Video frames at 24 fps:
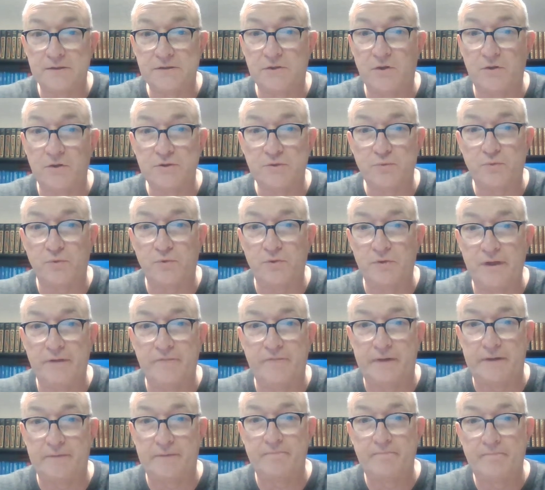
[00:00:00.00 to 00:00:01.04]
long as we're
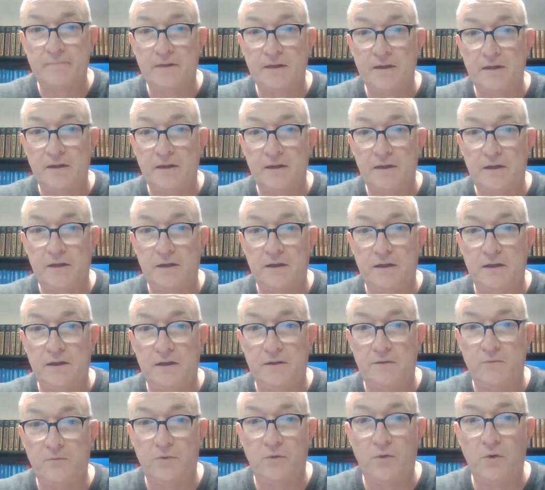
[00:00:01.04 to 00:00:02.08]
living,
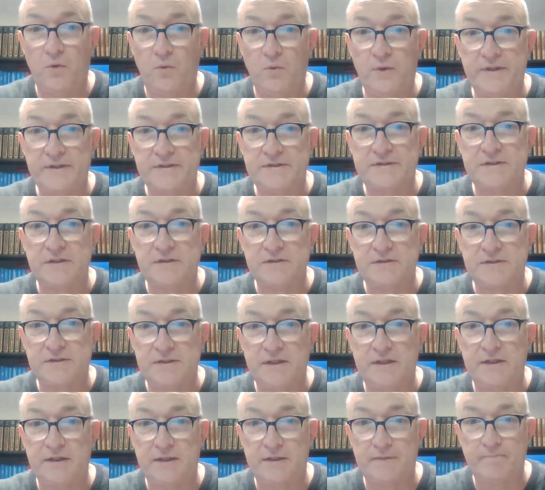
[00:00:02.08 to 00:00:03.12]
uh, we're always
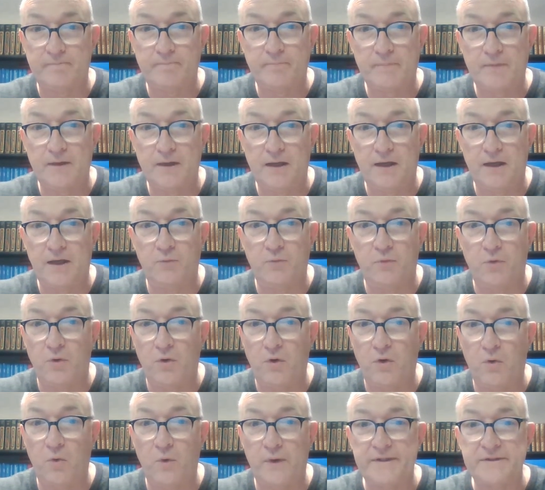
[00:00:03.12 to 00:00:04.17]
sinning and we're
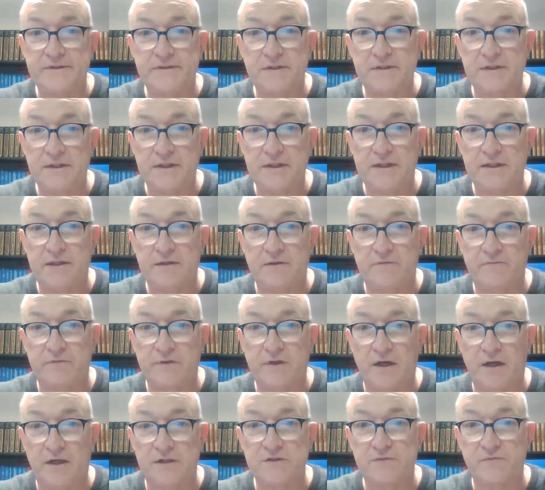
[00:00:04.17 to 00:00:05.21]
always in need of
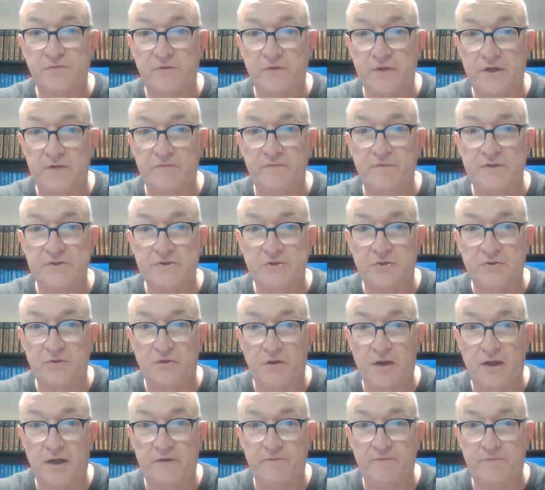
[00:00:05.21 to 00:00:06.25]
God's forgiveness in our
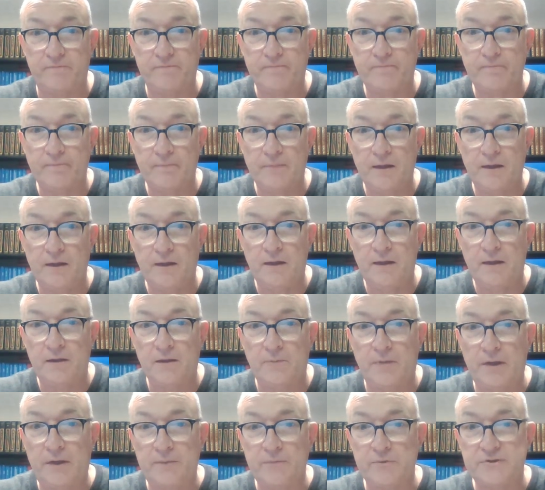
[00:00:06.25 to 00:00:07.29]
life.
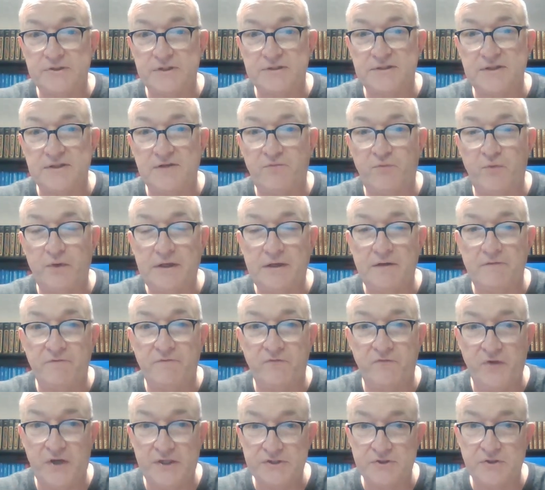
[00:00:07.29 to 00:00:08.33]
The Bible says if we
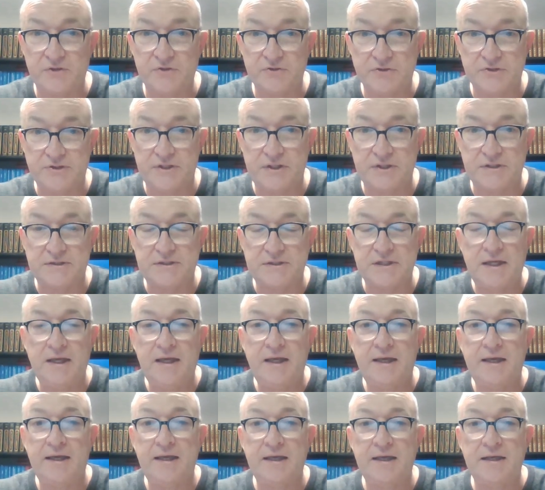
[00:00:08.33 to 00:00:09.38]
confess our sins,
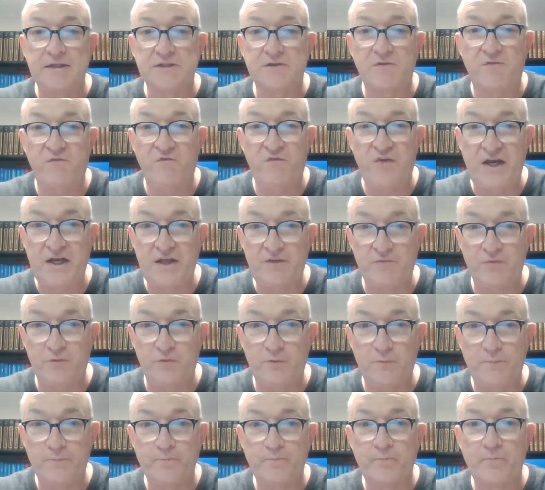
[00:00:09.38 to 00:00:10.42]
He is
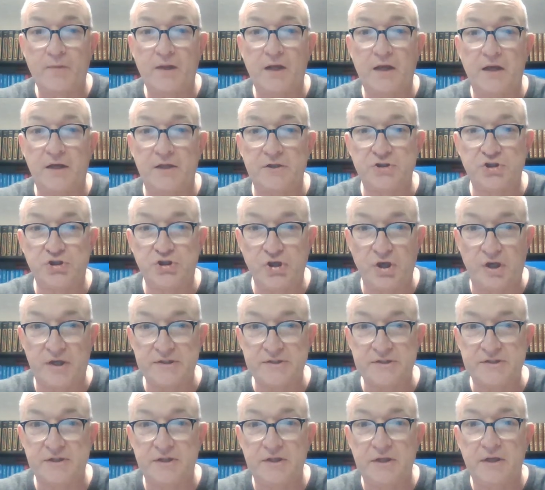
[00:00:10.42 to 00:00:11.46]
faithful and
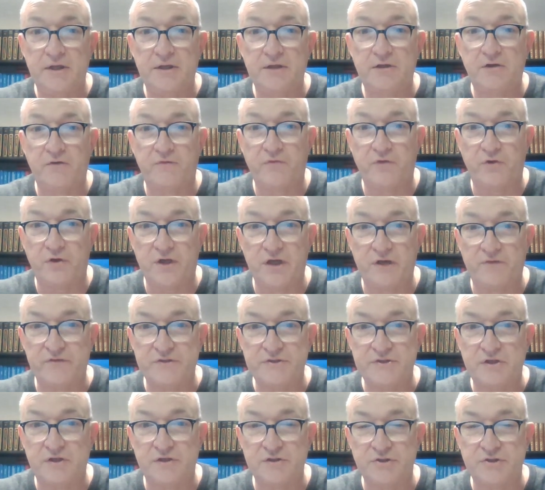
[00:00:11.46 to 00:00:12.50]
just to forgive
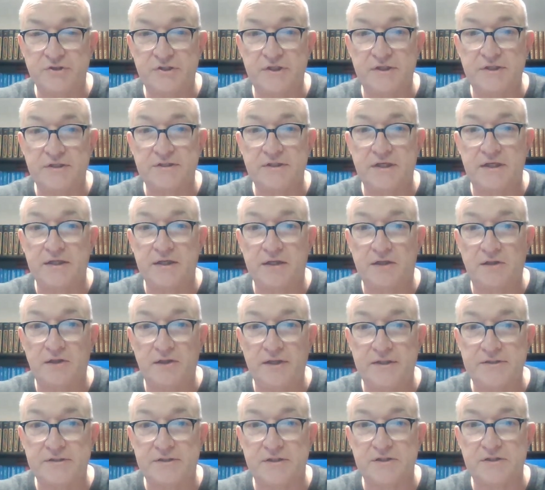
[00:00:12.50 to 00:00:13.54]
us our sins and to
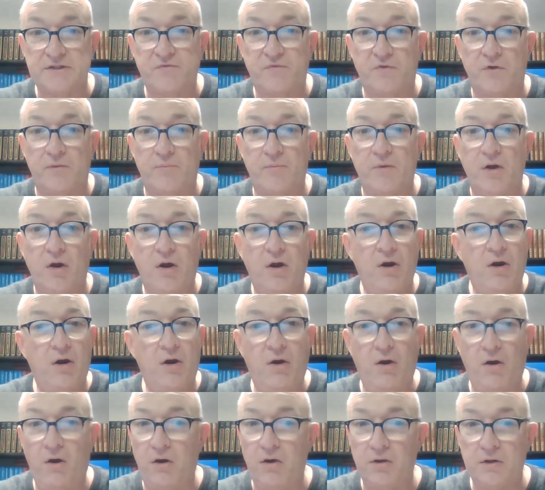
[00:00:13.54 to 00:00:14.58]
cleanse us from
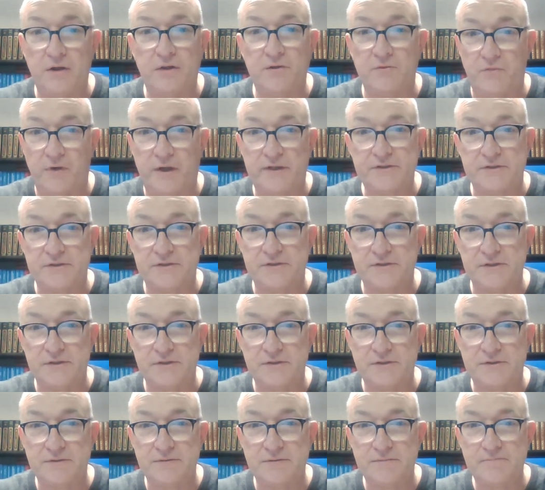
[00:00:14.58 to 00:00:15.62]
all
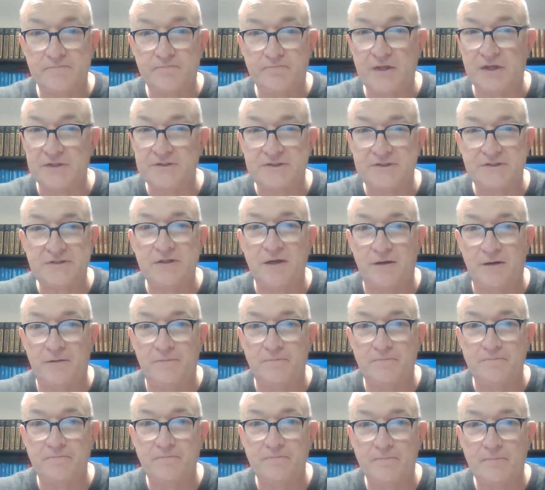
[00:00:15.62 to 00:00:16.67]
unrighteousness. Not
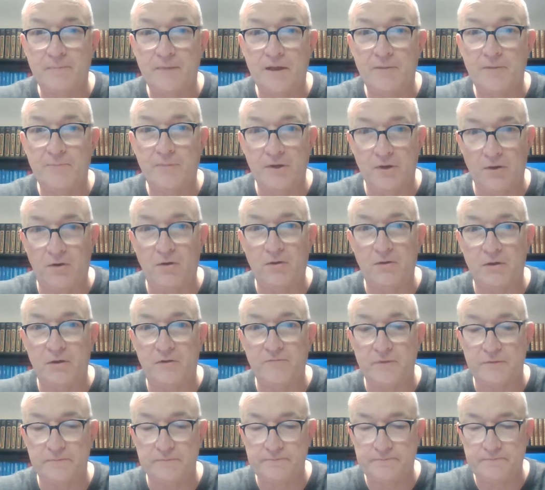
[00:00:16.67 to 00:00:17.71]
some, but all
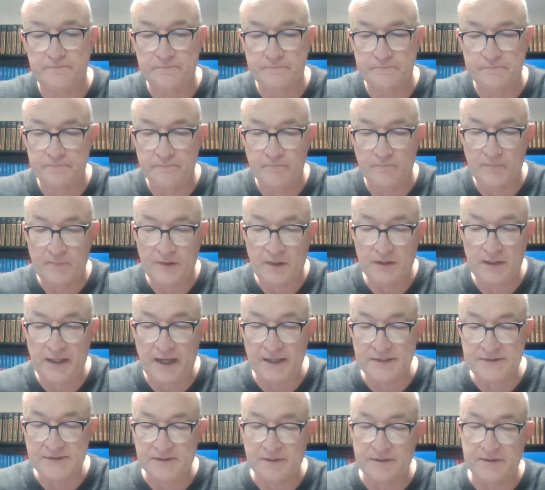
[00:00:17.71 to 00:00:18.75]
of them.
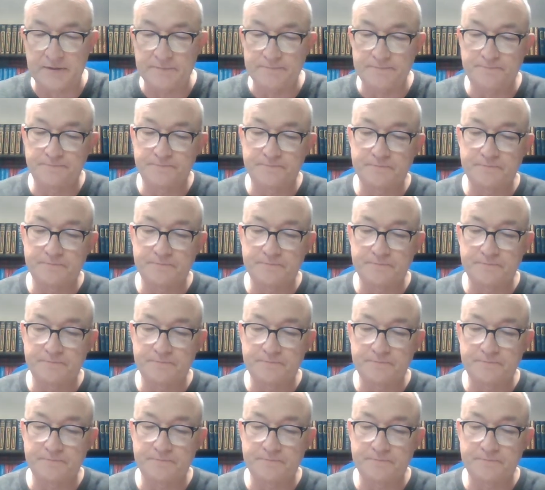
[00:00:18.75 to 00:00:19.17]
Lastly,